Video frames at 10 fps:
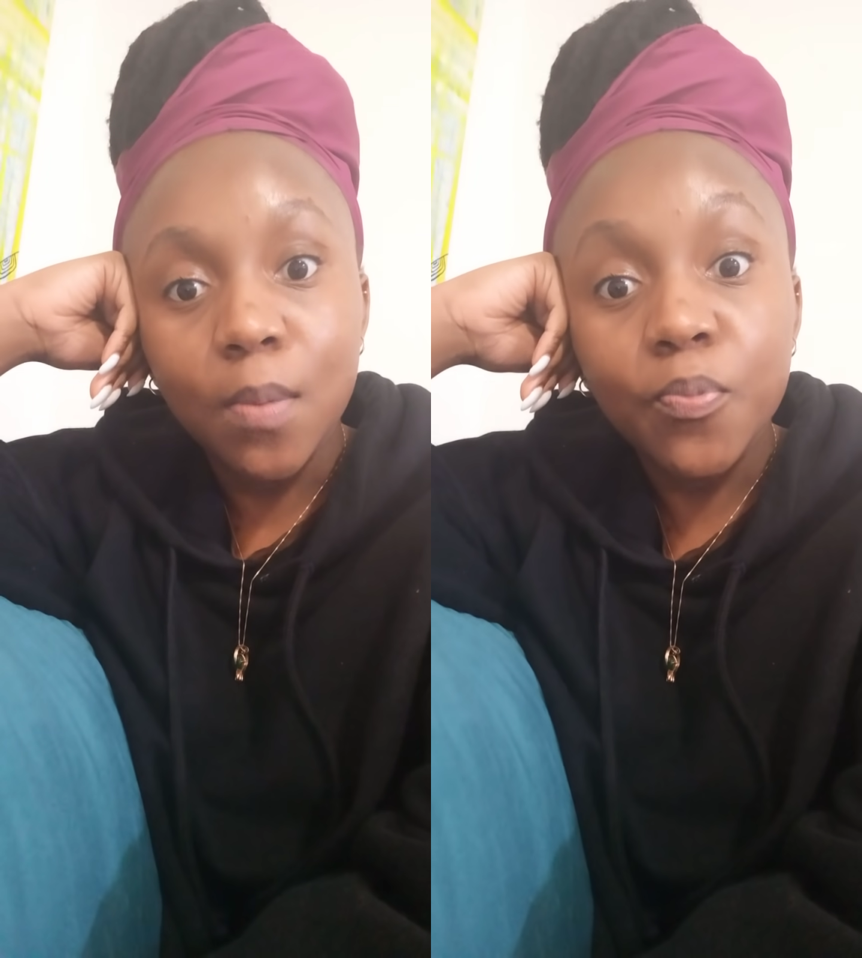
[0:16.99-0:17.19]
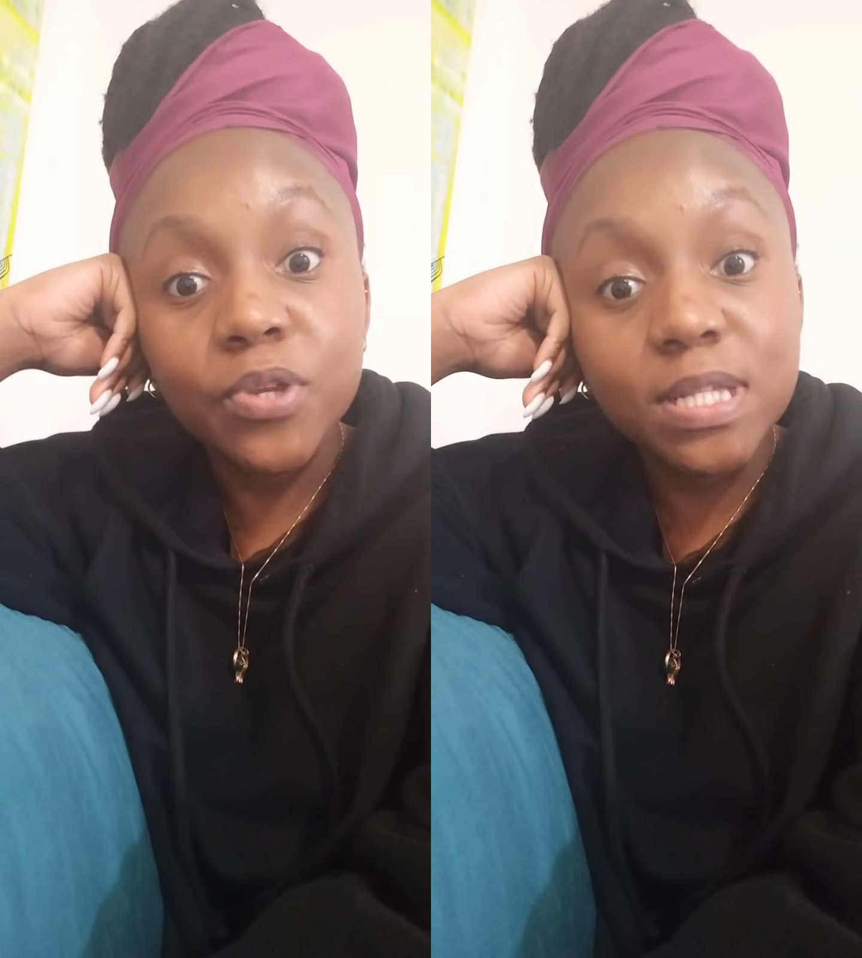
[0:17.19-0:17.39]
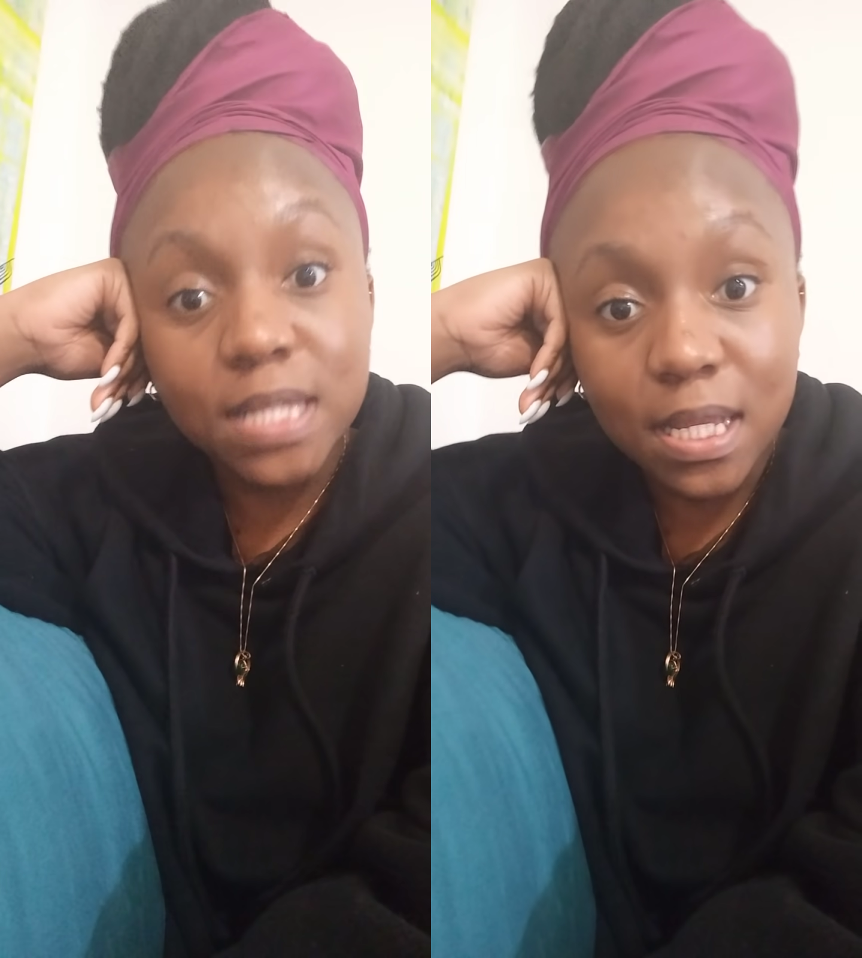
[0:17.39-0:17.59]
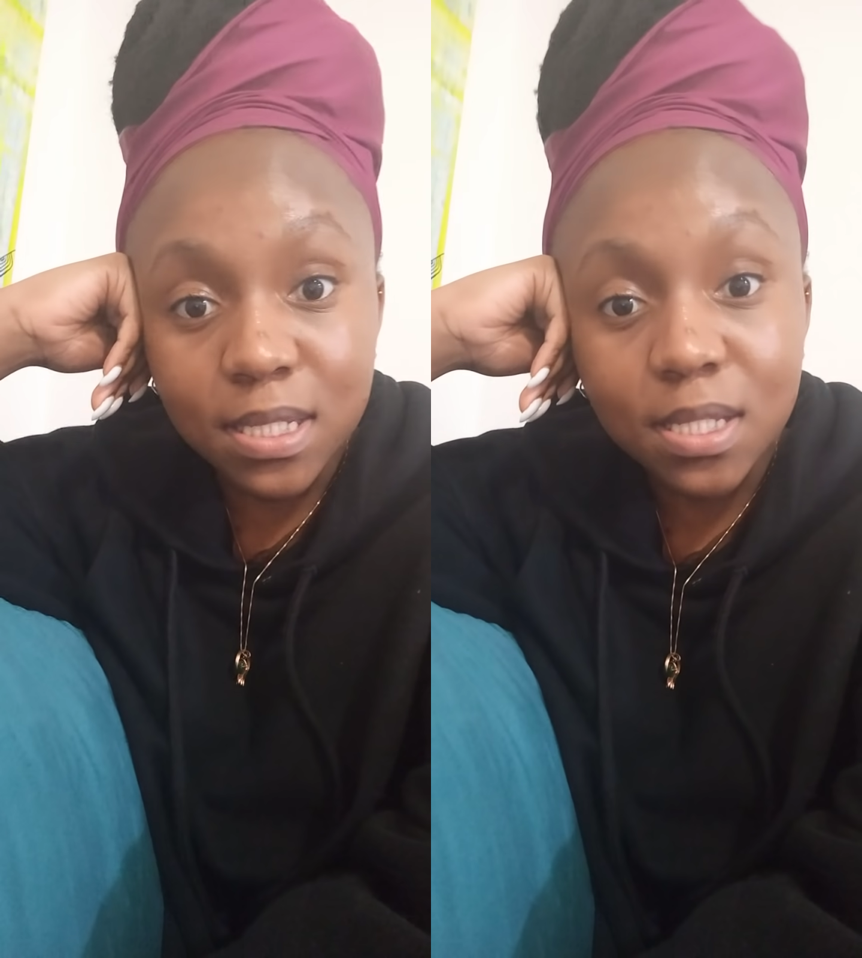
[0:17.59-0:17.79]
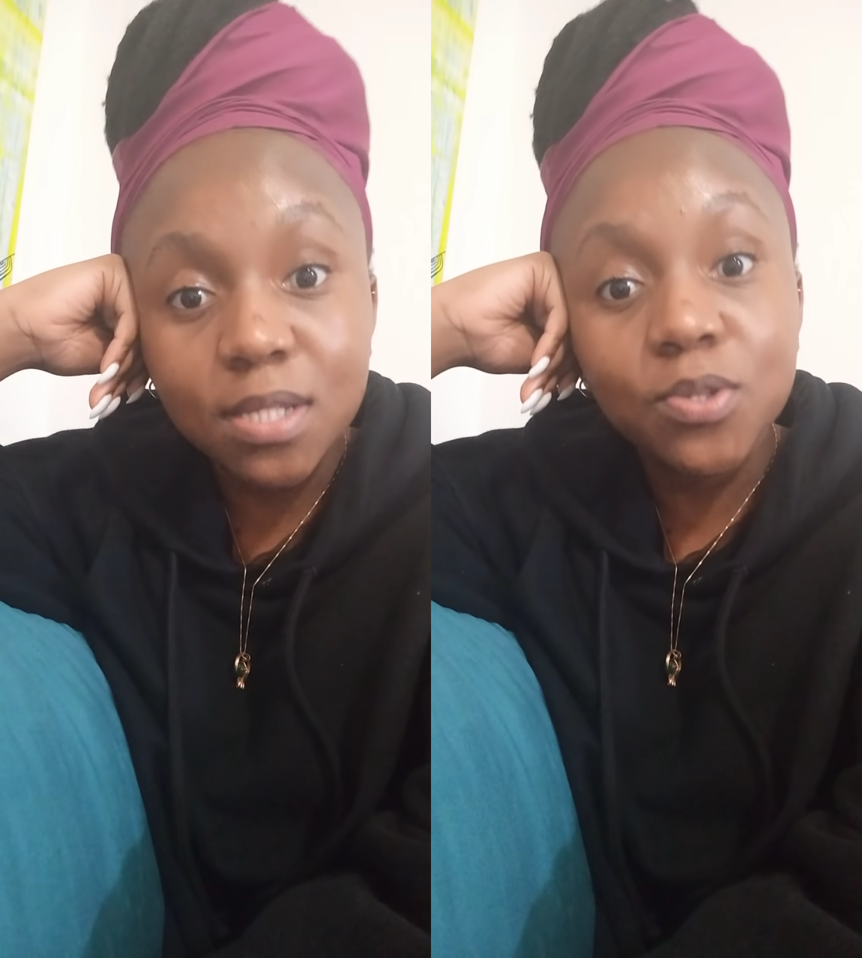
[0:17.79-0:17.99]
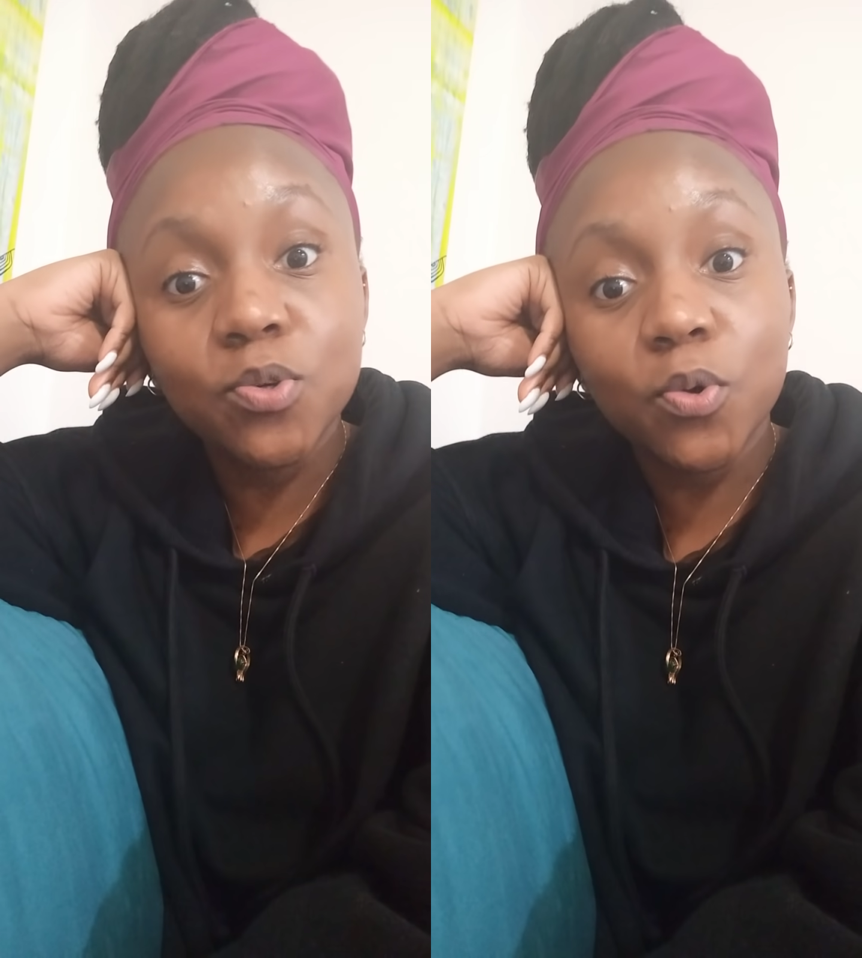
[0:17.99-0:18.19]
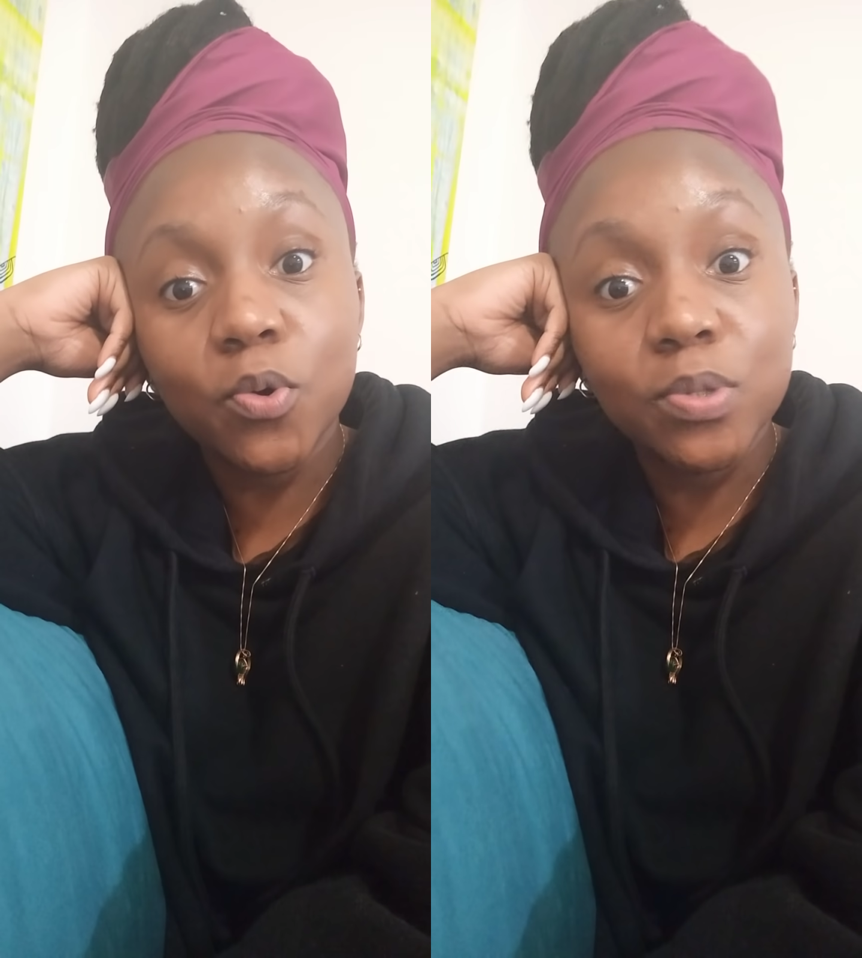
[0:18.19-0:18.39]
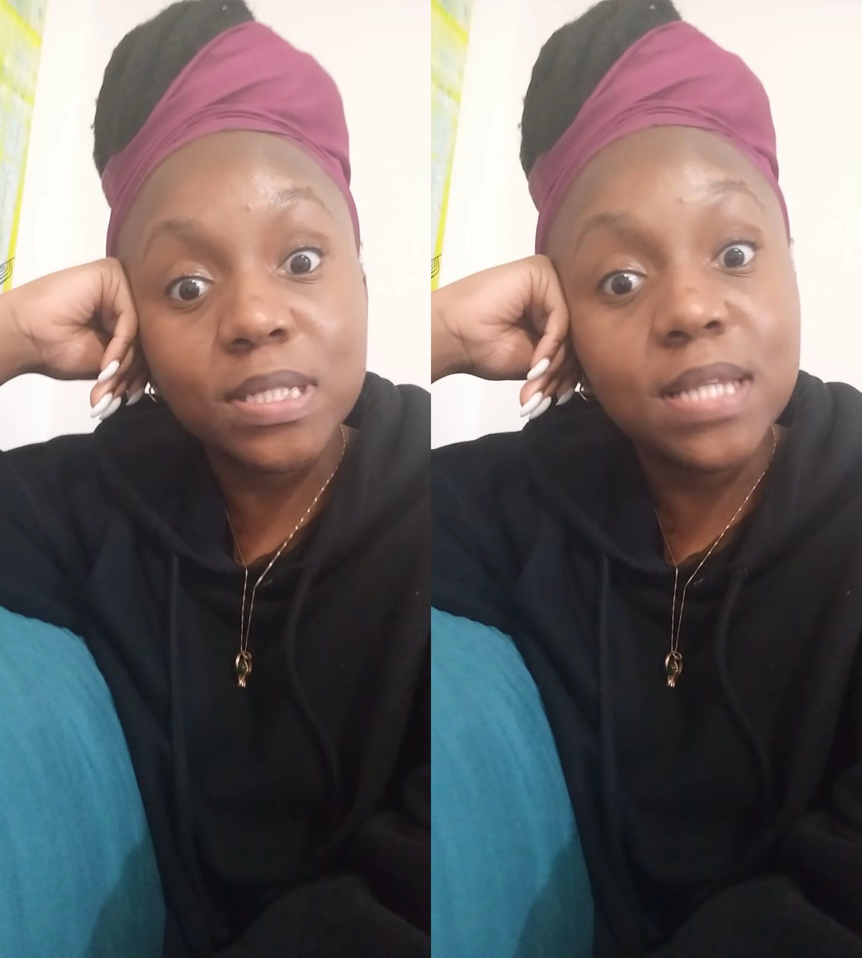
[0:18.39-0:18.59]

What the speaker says: presented your